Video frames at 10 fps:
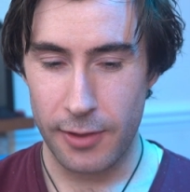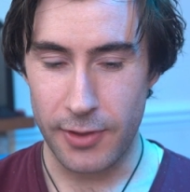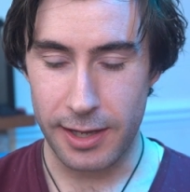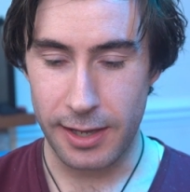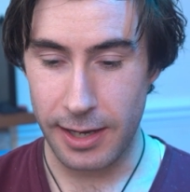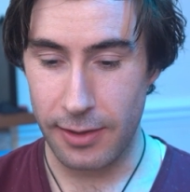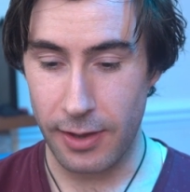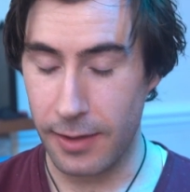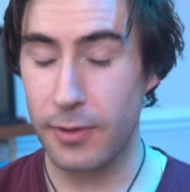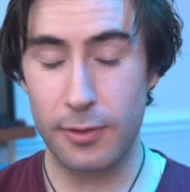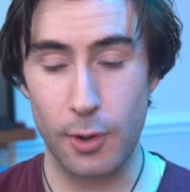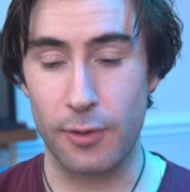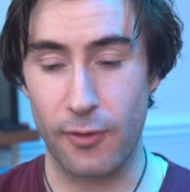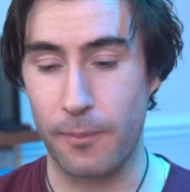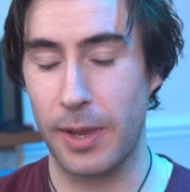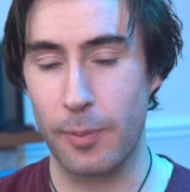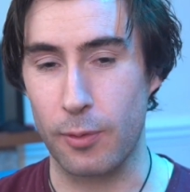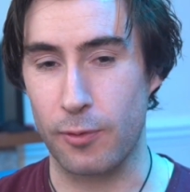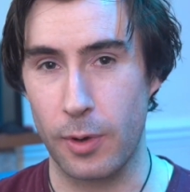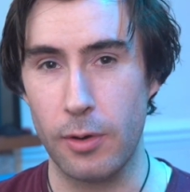They can either, and this goes for
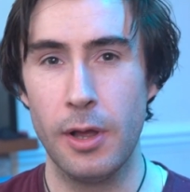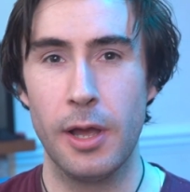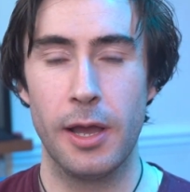people as well,